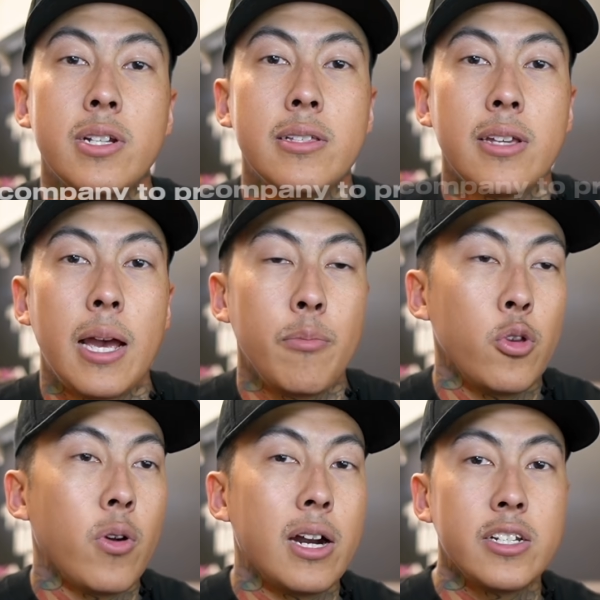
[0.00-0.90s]
of the time
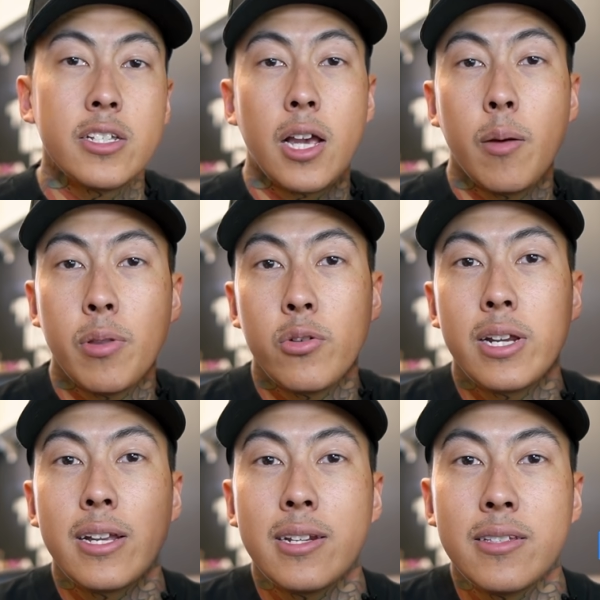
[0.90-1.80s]
you are just
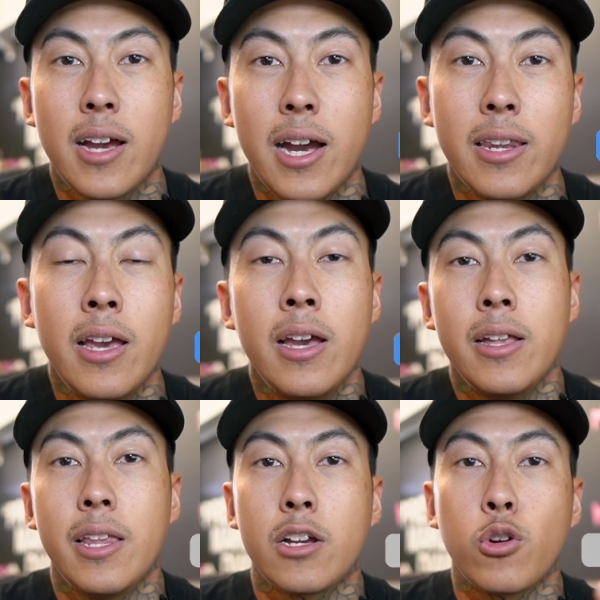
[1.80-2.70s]
uploading a design
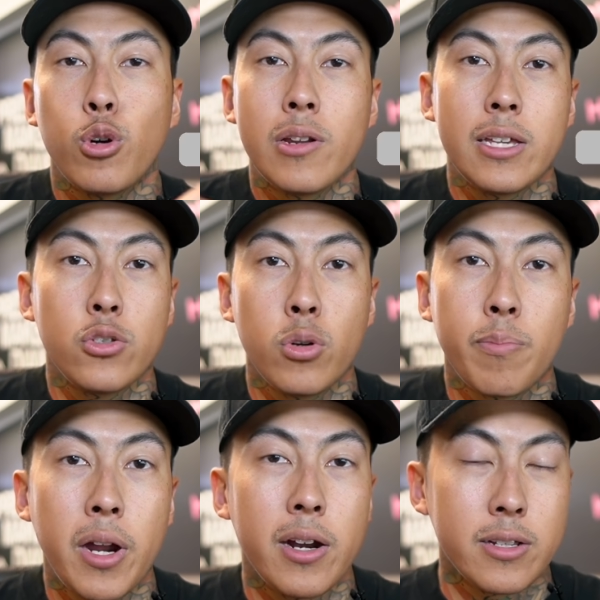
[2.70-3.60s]
that correlates to a
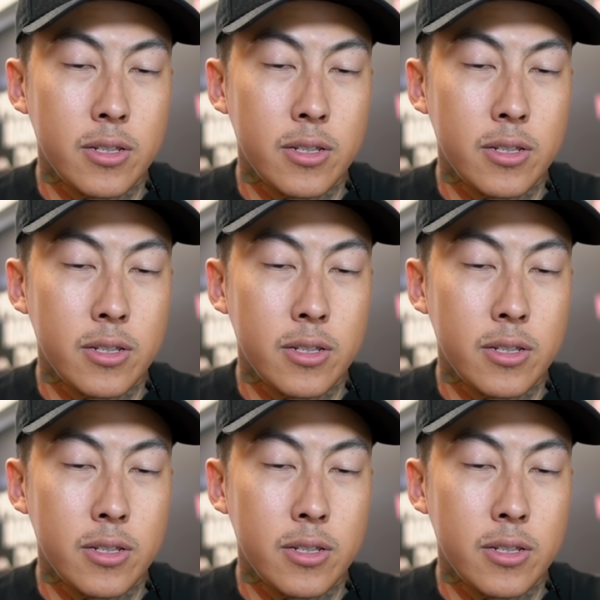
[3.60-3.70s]
product.